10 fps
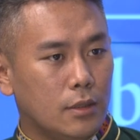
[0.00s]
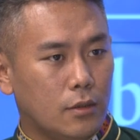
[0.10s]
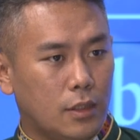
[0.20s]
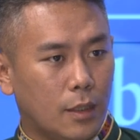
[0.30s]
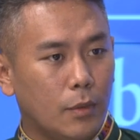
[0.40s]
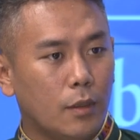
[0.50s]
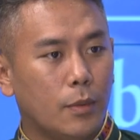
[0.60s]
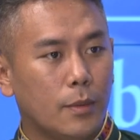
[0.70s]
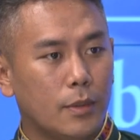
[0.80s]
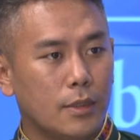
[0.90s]
so Statement of
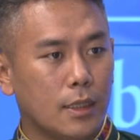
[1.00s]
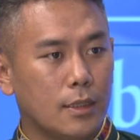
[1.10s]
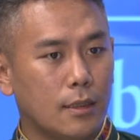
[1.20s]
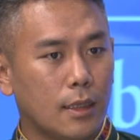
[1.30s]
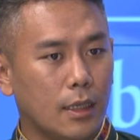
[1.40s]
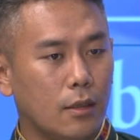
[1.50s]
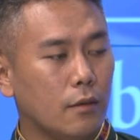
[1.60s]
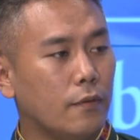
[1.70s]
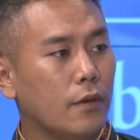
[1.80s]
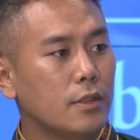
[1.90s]
Purpose is like
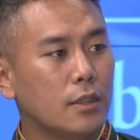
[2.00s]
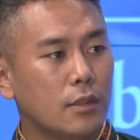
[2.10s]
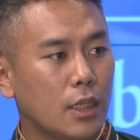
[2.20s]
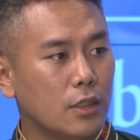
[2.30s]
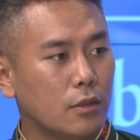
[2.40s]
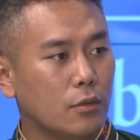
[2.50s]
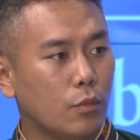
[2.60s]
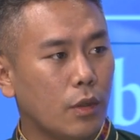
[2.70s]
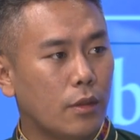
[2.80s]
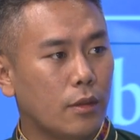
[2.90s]
your first interaction
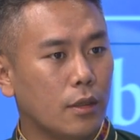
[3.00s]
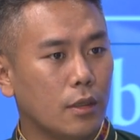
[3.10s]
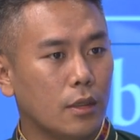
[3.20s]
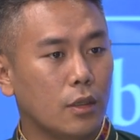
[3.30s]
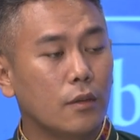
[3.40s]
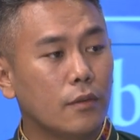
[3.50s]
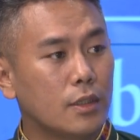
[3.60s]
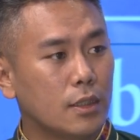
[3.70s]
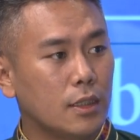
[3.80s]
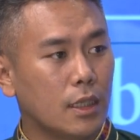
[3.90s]
with the
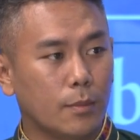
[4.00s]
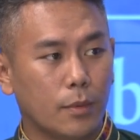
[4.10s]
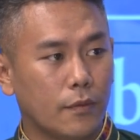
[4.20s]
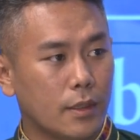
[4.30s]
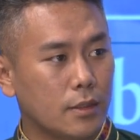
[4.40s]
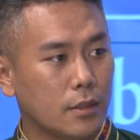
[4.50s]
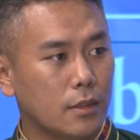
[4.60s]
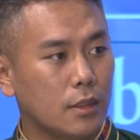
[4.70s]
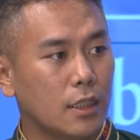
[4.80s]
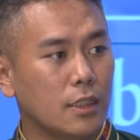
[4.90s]
university and the
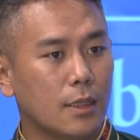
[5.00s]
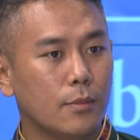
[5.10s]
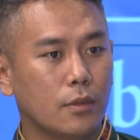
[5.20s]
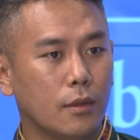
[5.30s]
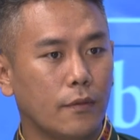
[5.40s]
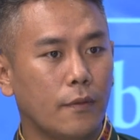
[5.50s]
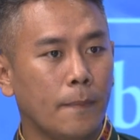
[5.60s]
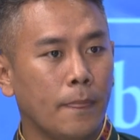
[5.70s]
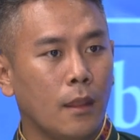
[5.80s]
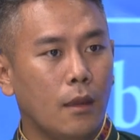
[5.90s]
professors in terms of
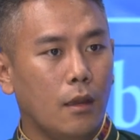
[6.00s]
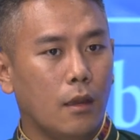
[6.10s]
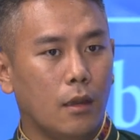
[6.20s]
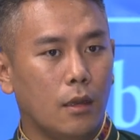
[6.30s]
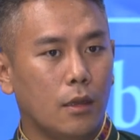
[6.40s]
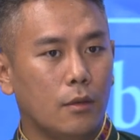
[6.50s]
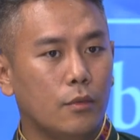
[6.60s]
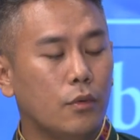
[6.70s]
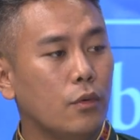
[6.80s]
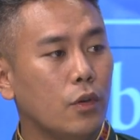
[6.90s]

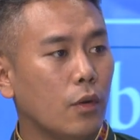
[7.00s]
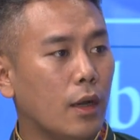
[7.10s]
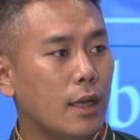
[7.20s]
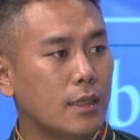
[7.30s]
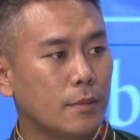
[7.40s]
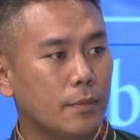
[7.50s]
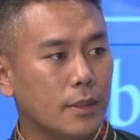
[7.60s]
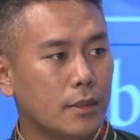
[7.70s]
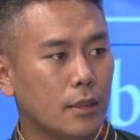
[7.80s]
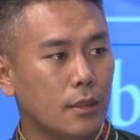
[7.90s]
who you are as a
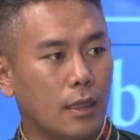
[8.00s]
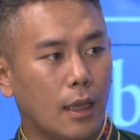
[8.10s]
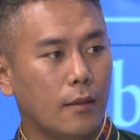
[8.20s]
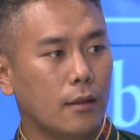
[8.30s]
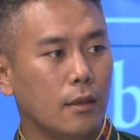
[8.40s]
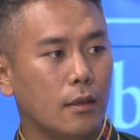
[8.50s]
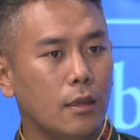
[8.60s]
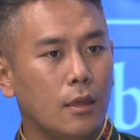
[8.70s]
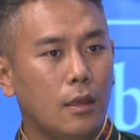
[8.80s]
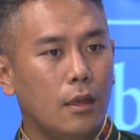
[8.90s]
person, and then
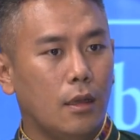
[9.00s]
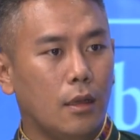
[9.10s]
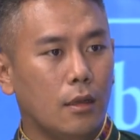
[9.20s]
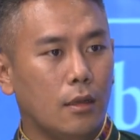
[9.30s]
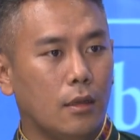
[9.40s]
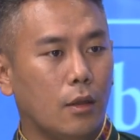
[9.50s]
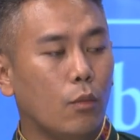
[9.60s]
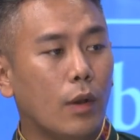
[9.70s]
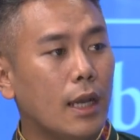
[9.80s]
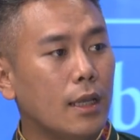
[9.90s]
like
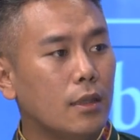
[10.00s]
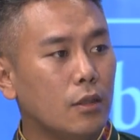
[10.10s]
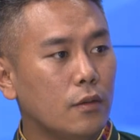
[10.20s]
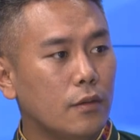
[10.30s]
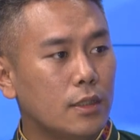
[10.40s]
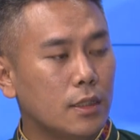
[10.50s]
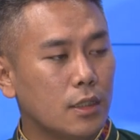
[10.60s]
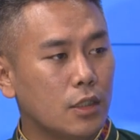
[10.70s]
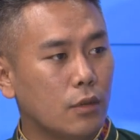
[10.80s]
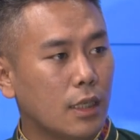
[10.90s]
why the
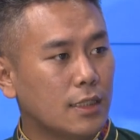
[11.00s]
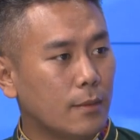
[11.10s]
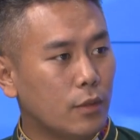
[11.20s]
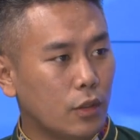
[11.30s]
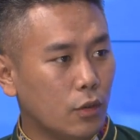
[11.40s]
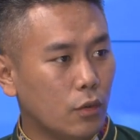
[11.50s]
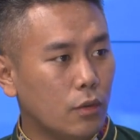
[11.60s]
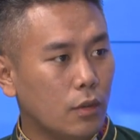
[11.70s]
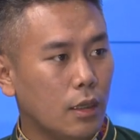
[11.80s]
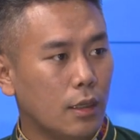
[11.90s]
universities should accept you
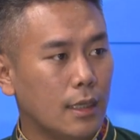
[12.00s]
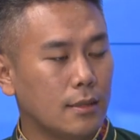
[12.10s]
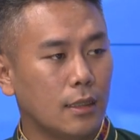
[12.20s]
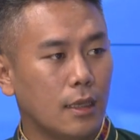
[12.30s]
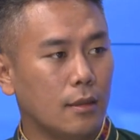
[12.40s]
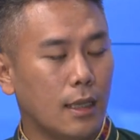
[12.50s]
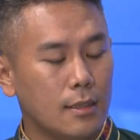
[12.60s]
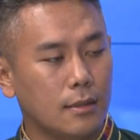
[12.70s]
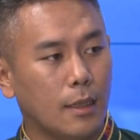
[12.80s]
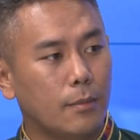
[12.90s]
as
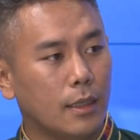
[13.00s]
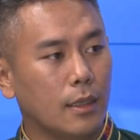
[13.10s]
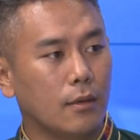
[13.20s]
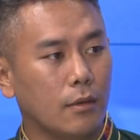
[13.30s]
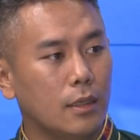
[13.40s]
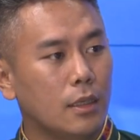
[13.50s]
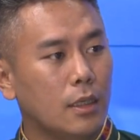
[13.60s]
an applicant, right?